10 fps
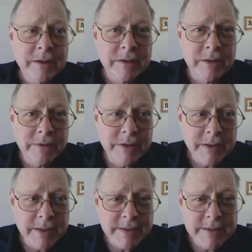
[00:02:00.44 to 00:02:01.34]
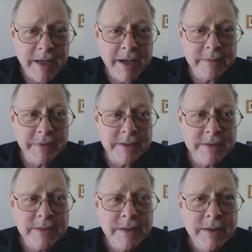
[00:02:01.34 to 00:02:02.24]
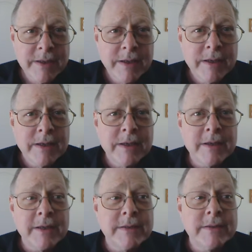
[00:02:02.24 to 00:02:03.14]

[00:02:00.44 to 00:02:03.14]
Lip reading: doing the assignments and